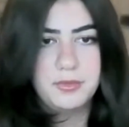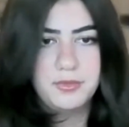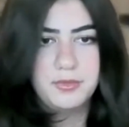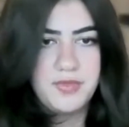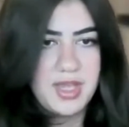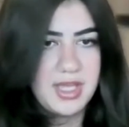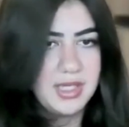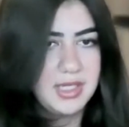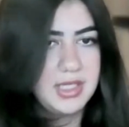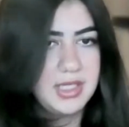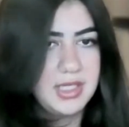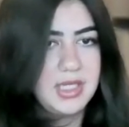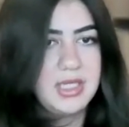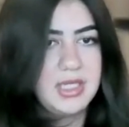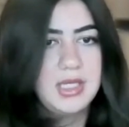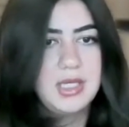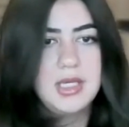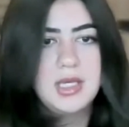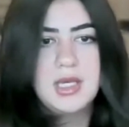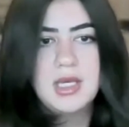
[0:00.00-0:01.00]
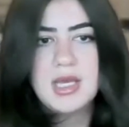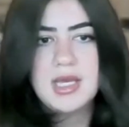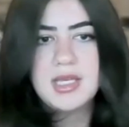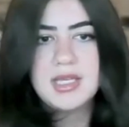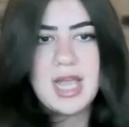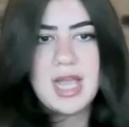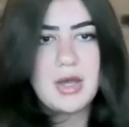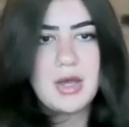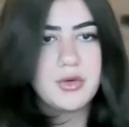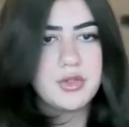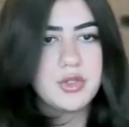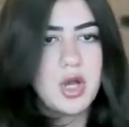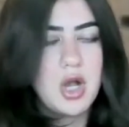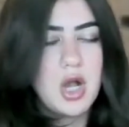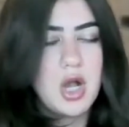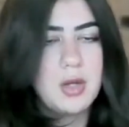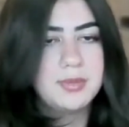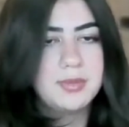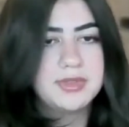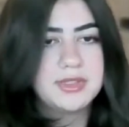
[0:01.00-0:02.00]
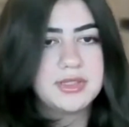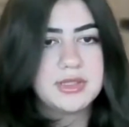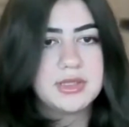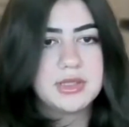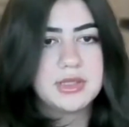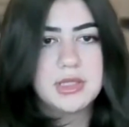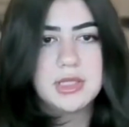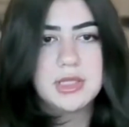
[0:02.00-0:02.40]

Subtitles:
vanity, countertops,